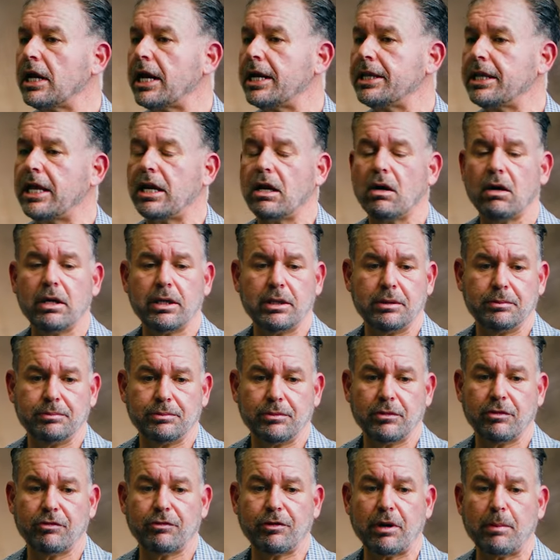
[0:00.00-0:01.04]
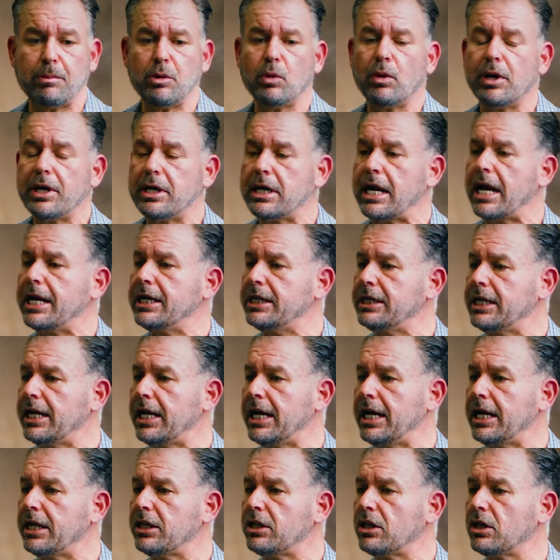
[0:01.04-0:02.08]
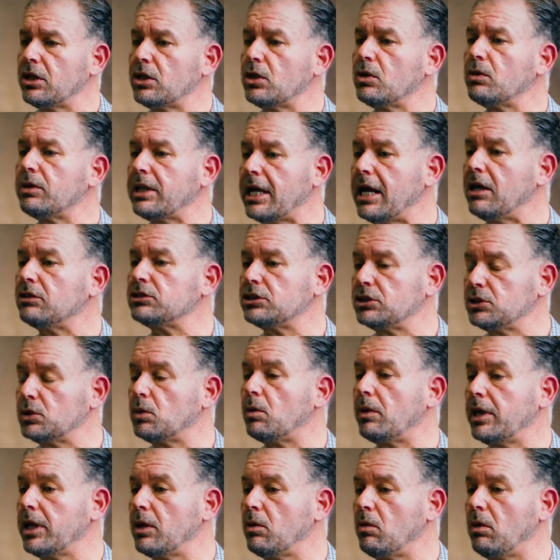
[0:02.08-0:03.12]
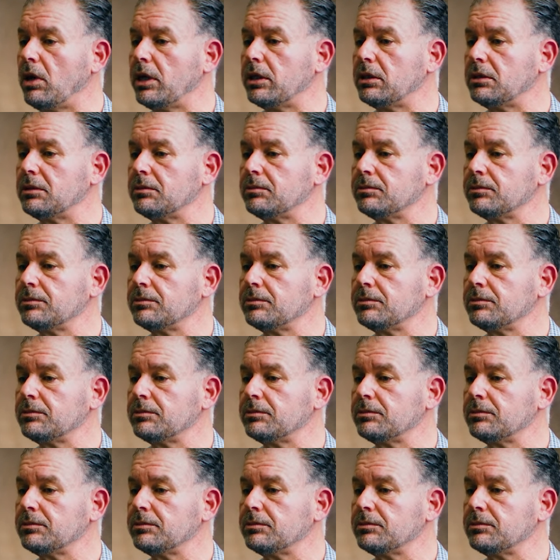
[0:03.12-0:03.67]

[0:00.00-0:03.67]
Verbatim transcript: And then on February 19th, 2021,